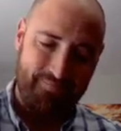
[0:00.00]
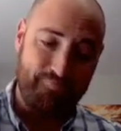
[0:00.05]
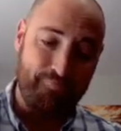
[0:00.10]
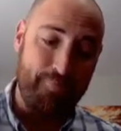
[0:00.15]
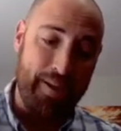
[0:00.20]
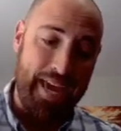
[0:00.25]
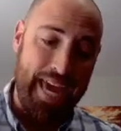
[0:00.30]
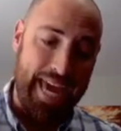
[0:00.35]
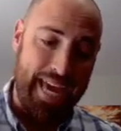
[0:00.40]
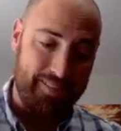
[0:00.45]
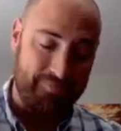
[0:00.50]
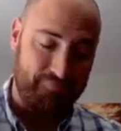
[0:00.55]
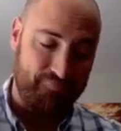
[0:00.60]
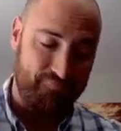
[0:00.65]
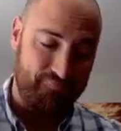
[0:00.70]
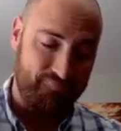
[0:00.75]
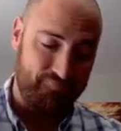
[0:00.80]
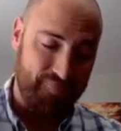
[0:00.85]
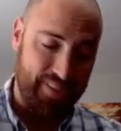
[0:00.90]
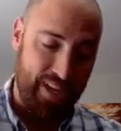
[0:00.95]
Man.
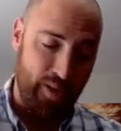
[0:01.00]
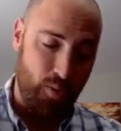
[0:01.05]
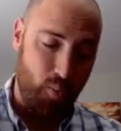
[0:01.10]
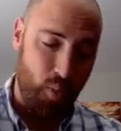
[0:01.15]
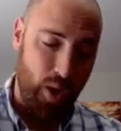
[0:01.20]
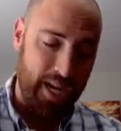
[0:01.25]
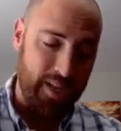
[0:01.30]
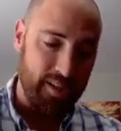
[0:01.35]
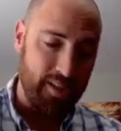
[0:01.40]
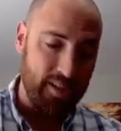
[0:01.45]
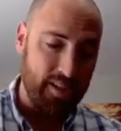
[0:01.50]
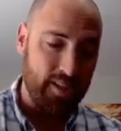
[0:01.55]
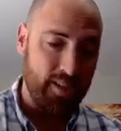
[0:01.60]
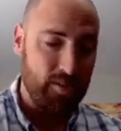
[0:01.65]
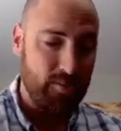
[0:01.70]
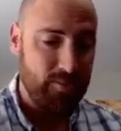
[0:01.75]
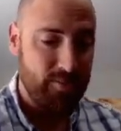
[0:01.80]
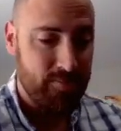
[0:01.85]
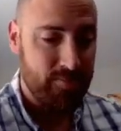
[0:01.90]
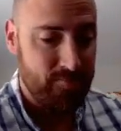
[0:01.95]
A while
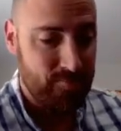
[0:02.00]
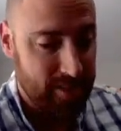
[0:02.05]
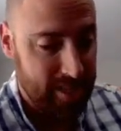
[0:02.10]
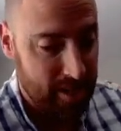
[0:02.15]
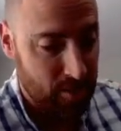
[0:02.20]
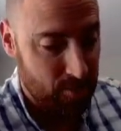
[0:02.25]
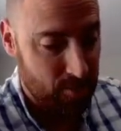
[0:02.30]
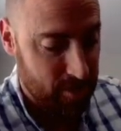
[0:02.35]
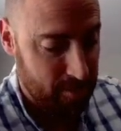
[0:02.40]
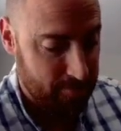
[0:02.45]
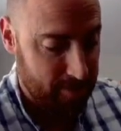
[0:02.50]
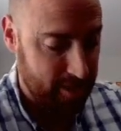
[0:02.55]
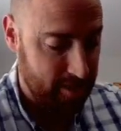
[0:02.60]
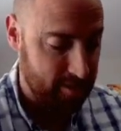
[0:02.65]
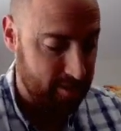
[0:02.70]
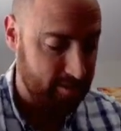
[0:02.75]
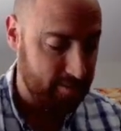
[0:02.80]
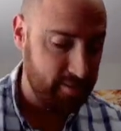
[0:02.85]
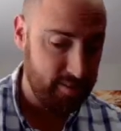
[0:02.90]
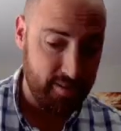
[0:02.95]
ago, that would have
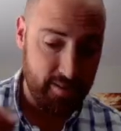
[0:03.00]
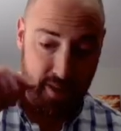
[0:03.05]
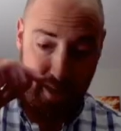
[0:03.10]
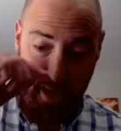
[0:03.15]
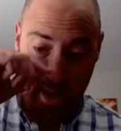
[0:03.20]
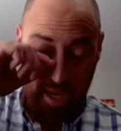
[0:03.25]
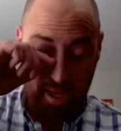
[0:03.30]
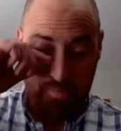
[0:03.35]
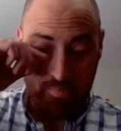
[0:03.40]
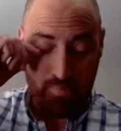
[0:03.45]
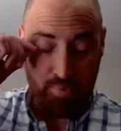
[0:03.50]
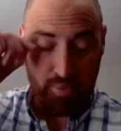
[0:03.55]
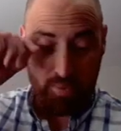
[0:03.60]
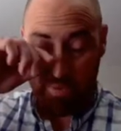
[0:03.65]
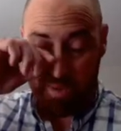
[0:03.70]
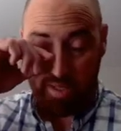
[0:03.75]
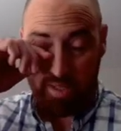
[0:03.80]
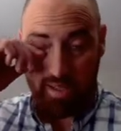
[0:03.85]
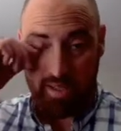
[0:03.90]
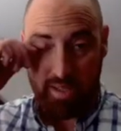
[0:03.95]
been a
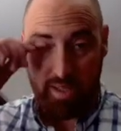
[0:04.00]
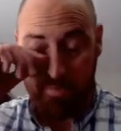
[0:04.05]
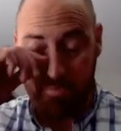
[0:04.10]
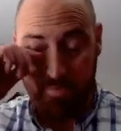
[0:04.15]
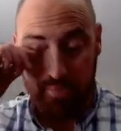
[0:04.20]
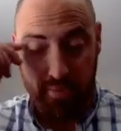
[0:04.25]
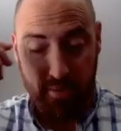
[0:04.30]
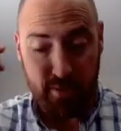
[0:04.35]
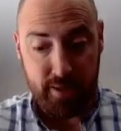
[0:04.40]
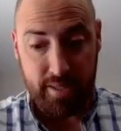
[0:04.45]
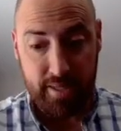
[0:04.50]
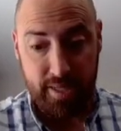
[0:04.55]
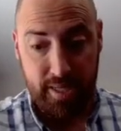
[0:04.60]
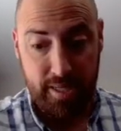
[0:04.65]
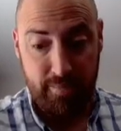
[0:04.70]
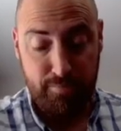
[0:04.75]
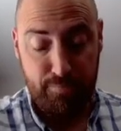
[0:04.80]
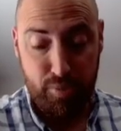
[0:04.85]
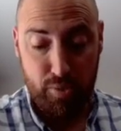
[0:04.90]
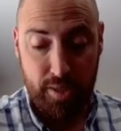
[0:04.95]
pretty,
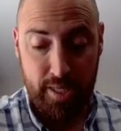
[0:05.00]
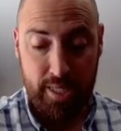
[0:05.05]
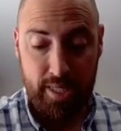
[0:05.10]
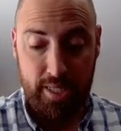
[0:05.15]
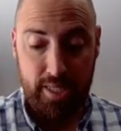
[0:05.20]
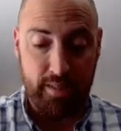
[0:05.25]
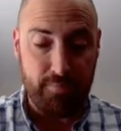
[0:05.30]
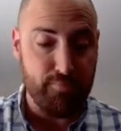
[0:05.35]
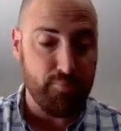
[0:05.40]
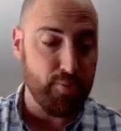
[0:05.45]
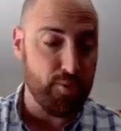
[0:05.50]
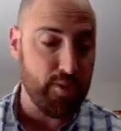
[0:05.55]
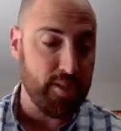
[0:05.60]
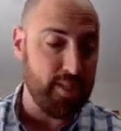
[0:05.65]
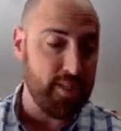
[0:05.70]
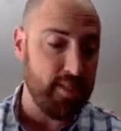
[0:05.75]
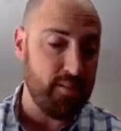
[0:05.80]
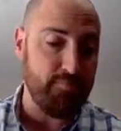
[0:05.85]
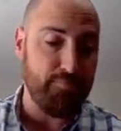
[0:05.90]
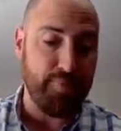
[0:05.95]
pretty, pretty,
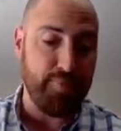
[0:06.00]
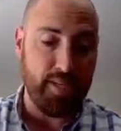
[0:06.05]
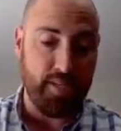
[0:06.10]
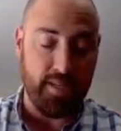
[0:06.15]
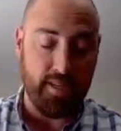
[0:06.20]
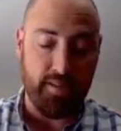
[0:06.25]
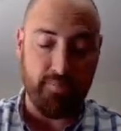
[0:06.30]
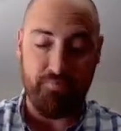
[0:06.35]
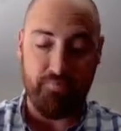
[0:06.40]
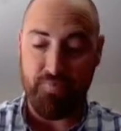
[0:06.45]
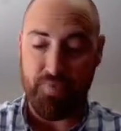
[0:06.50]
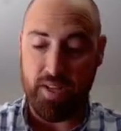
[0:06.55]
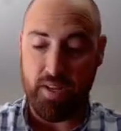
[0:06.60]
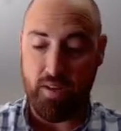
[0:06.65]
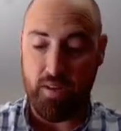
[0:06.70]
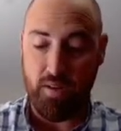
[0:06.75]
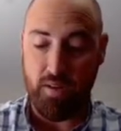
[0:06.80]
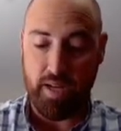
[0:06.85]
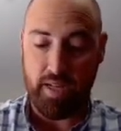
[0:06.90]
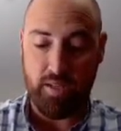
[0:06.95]
pretty penny.
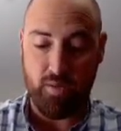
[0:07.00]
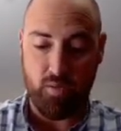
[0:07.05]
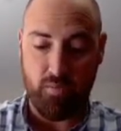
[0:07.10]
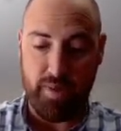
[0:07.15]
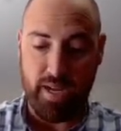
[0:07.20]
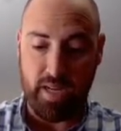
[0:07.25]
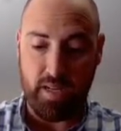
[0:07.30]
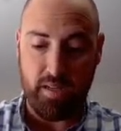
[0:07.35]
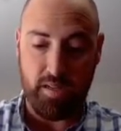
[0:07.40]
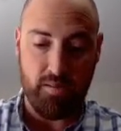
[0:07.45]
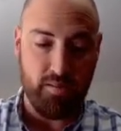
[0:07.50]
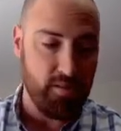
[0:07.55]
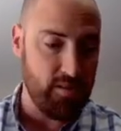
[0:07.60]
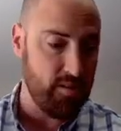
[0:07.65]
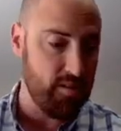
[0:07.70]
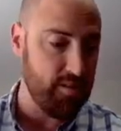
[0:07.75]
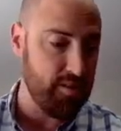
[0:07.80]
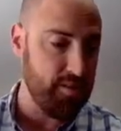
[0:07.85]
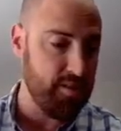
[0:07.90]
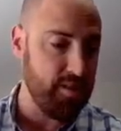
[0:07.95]
Okay, so we're back
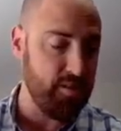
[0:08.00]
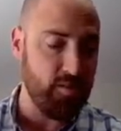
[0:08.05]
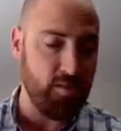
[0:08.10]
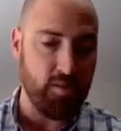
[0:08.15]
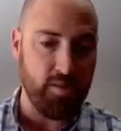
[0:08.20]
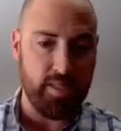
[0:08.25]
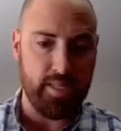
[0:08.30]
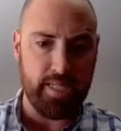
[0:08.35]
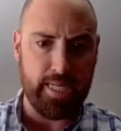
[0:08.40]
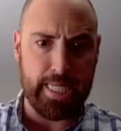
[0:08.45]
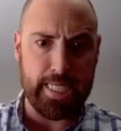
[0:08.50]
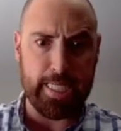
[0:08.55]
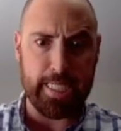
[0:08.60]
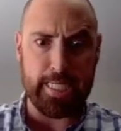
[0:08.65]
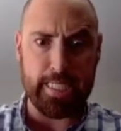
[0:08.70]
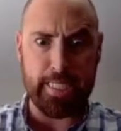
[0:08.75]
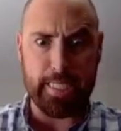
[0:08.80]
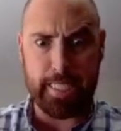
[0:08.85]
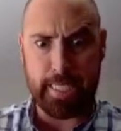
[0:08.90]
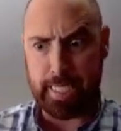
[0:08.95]
on Theros, and I
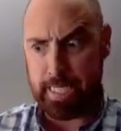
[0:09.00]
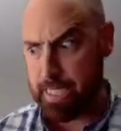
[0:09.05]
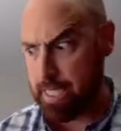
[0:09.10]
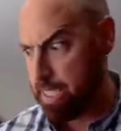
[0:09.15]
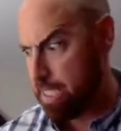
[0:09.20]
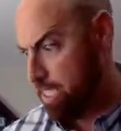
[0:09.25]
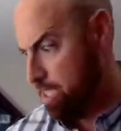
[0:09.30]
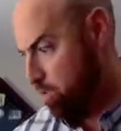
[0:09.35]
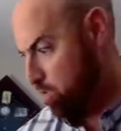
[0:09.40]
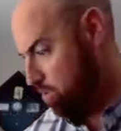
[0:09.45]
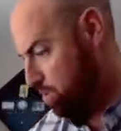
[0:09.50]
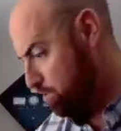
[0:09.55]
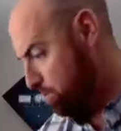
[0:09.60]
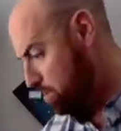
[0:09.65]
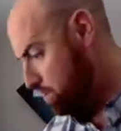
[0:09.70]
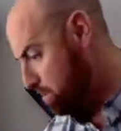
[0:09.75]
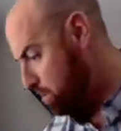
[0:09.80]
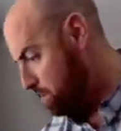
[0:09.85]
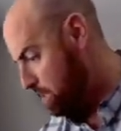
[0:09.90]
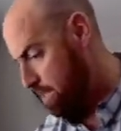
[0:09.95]
got a second
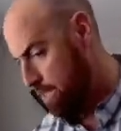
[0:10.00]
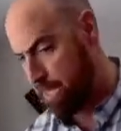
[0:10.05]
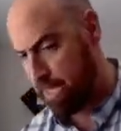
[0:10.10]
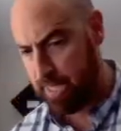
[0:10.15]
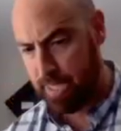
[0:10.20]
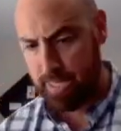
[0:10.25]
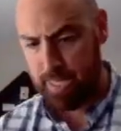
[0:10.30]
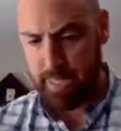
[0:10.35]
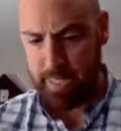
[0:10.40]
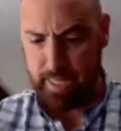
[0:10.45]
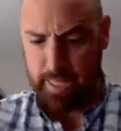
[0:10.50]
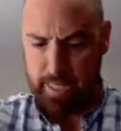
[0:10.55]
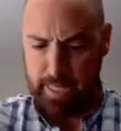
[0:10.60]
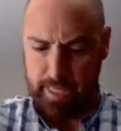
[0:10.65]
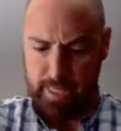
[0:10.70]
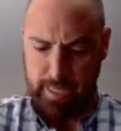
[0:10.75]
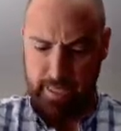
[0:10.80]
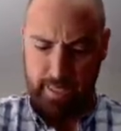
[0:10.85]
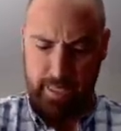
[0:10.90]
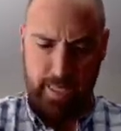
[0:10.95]
Theros.
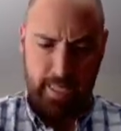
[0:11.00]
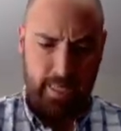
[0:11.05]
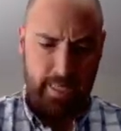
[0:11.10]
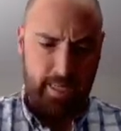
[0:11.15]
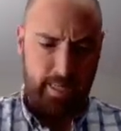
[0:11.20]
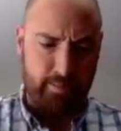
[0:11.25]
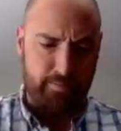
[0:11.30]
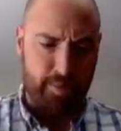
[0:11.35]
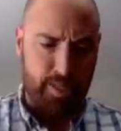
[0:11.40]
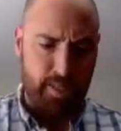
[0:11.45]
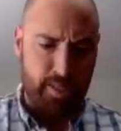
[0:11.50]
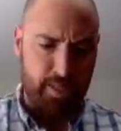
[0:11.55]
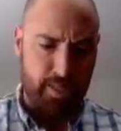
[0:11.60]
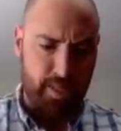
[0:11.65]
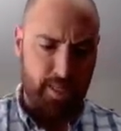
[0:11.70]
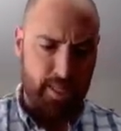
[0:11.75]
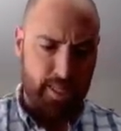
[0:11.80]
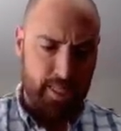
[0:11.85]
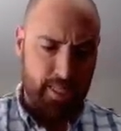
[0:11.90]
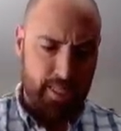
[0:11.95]
How does that happen?
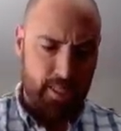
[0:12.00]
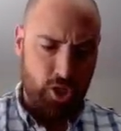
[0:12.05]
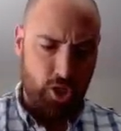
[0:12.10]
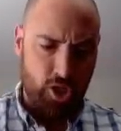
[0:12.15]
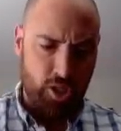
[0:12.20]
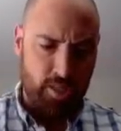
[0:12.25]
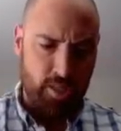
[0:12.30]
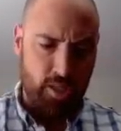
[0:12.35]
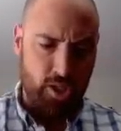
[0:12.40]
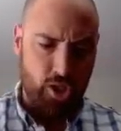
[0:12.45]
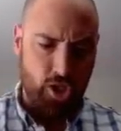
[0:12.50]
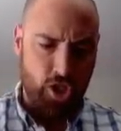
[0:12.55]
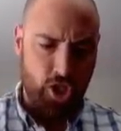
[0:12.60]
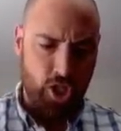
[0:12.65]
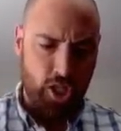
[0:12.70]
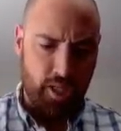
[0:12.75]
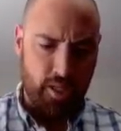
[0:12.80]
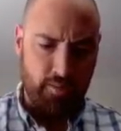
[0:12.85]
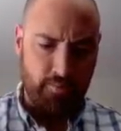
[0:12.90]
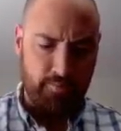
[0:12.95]
Justin's
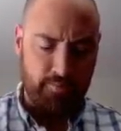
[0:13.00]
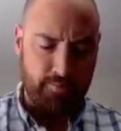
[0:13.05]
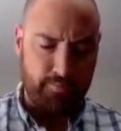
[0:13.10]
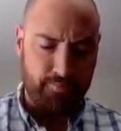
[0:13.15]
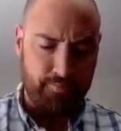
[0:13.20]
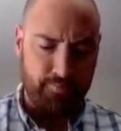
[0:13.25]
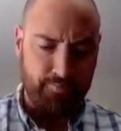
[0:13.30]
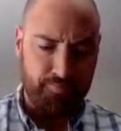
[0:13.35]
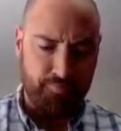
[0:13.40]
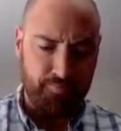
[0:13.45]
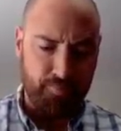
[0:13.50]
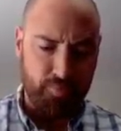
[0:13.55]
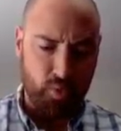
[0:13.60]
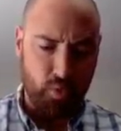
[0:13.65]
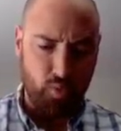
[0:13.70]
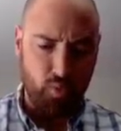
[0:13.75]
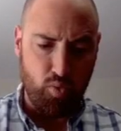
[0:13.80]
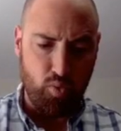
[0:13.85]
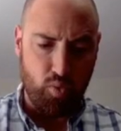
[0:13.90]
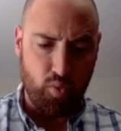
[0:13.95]
cheating.
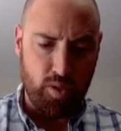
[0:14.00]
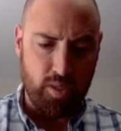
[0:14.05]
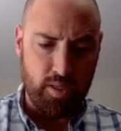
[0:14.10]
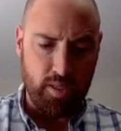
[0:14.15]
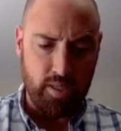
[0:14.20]
Ooh.